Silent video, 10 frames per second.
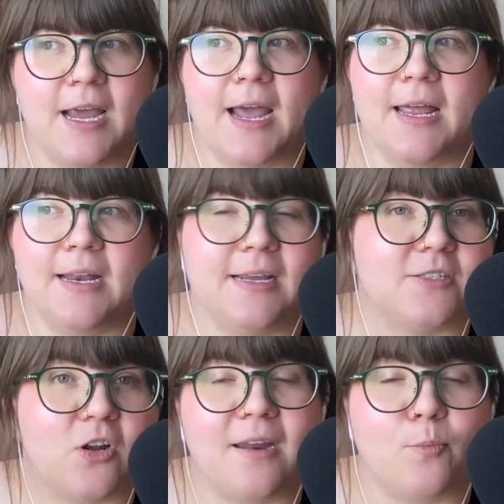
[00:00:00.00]
And it's
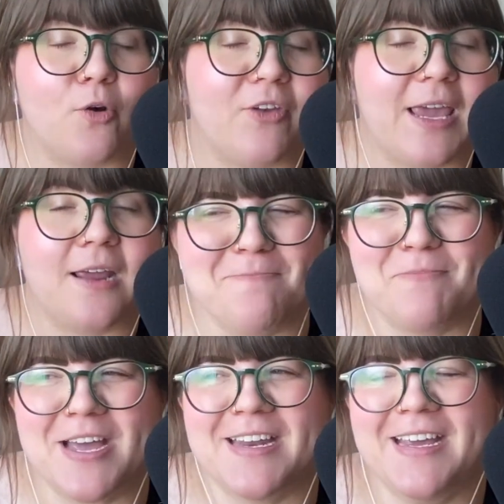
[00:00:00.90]
not the perfect candle,
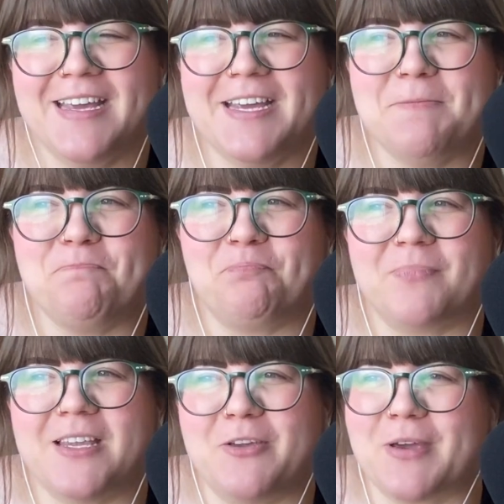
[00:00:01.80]
but
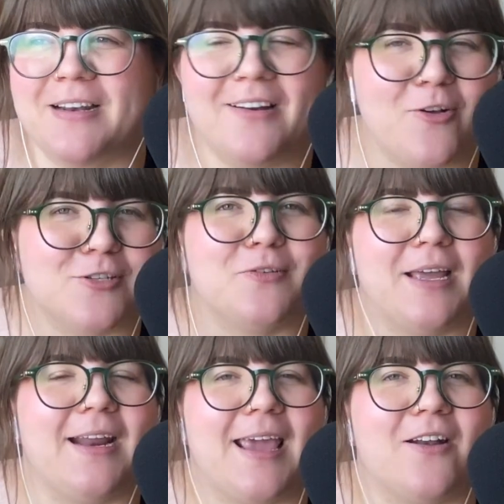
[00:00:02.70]
you can also
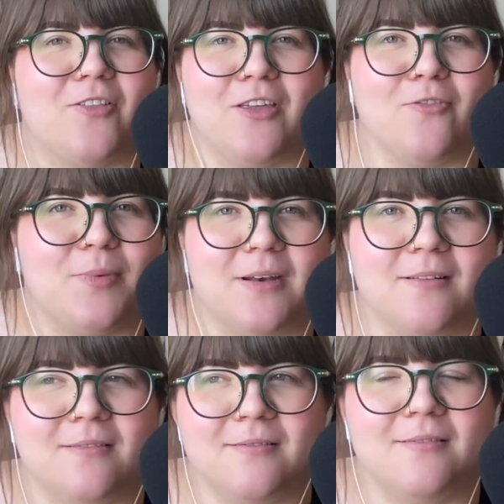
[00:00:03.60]
light a candle that you've
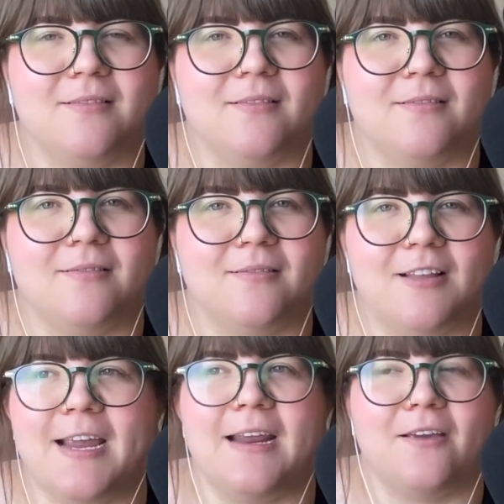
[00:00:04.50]
been
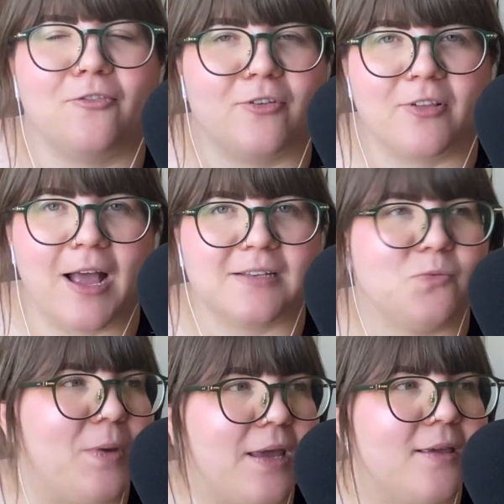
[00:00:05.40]
lighting for the last
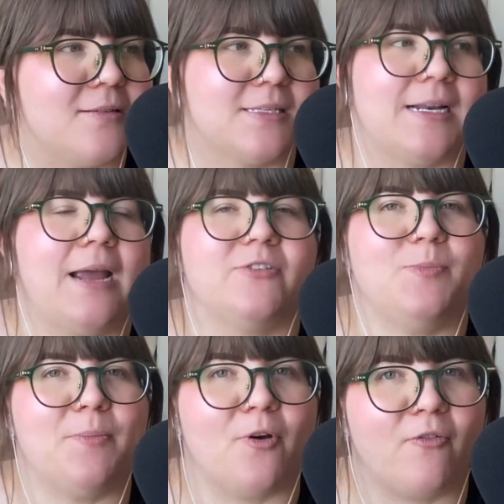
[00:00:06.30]
week. It doesn't have to
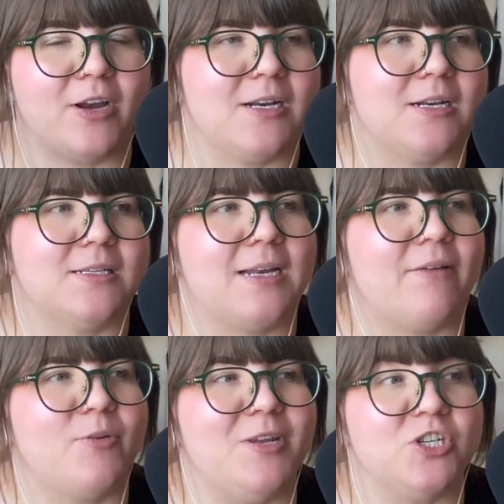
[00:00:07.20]
be perfect and it doesn't have
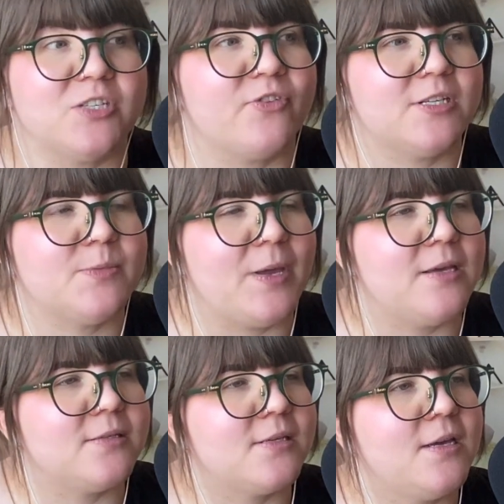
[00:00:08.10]
to be just for the
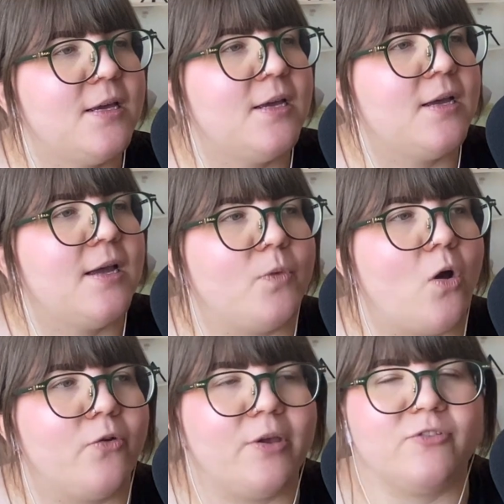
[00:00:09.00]
space.
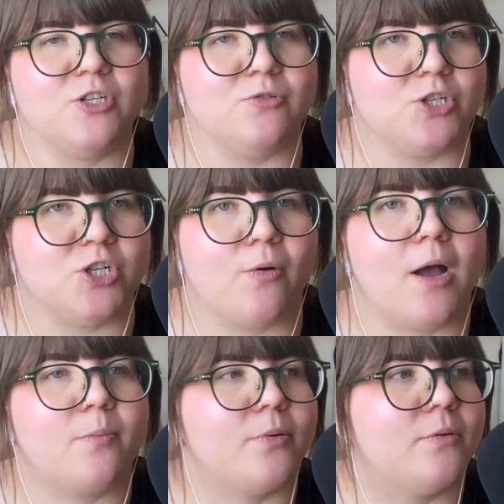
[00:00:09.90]
All you have to do is show
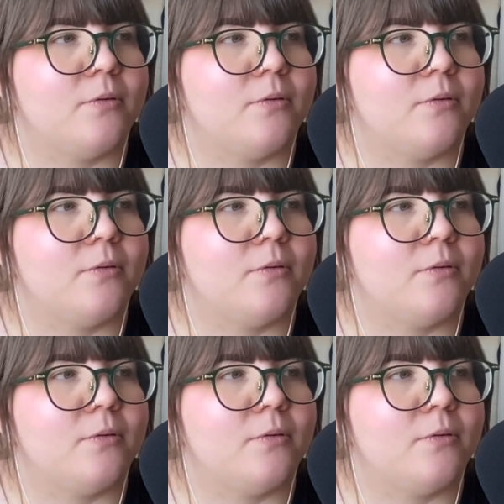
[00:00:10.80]
up.